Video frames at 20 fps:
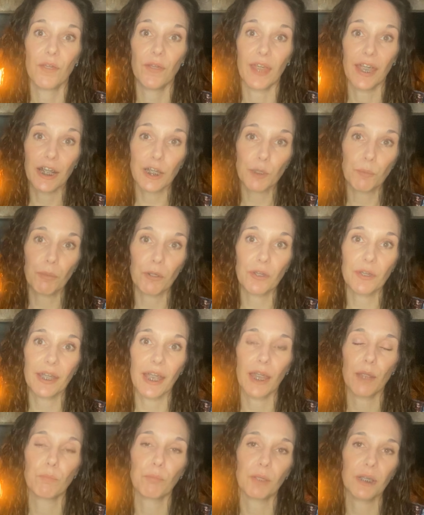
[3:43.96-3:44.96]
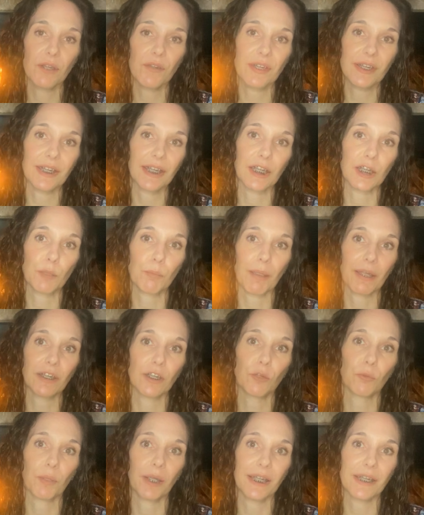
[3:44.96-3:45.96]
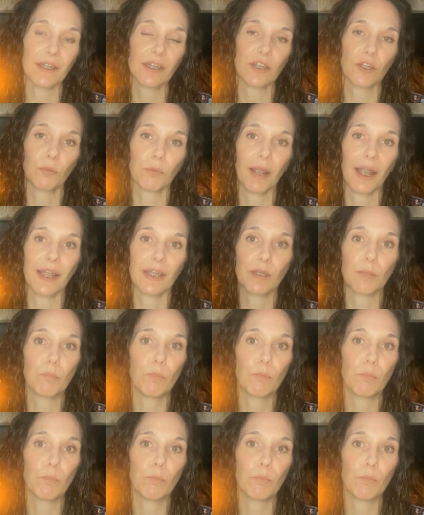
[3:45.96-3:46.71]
The experts had previously expected rates to rise